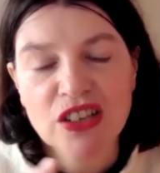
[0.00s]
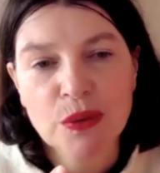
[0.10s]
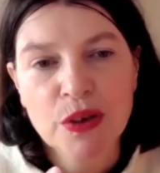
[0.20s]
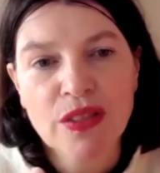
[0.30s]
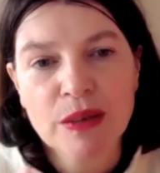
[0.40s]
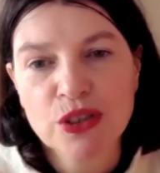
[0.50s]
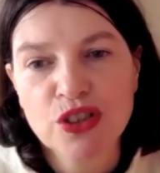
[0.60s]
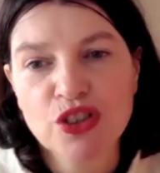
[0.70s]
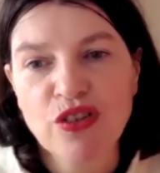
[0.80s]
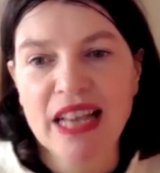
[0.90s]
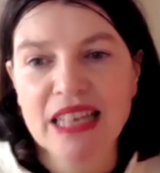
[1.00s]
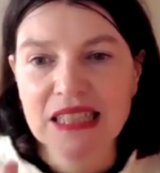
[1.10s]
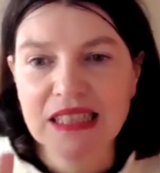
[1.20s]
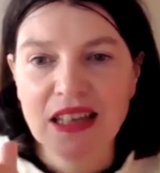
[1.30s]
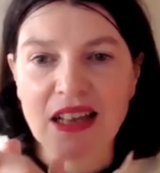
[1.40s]
So we got them to
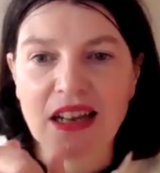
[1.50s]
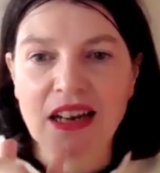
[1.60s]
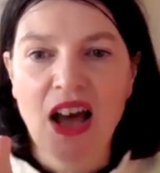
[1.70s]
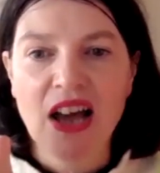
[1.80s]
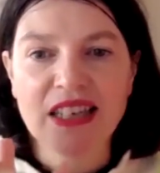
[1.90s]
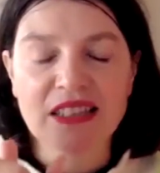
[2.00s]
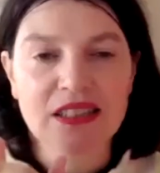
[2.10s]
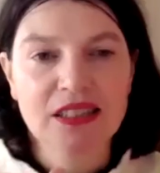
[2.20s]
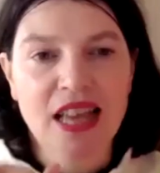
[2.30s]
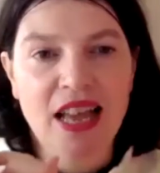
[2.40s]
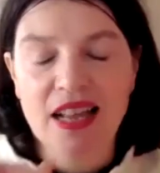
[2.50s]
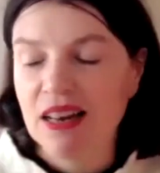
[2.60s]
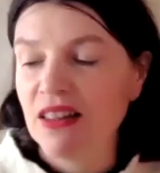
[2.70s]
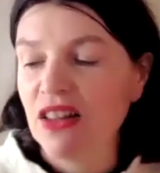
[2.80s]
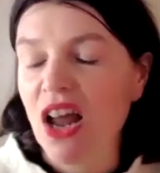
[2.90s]
trace the lines,
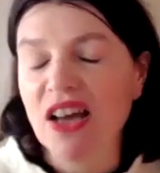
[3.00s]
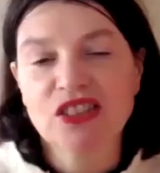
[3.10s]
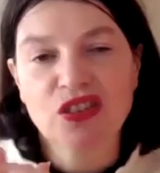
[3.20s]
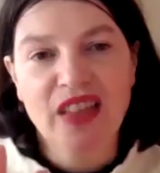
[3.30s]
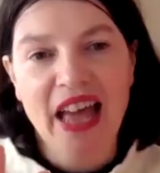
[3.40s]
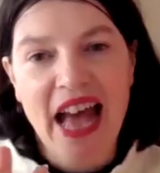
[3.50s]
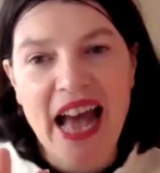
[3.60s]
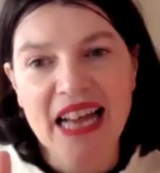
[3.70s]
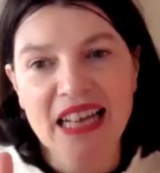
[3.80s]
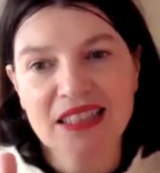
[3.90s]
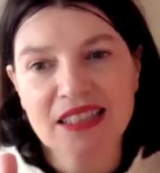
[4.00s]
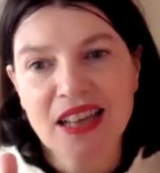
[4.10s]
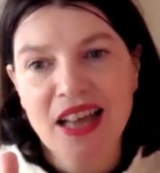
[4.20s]
their, the lines on their hand,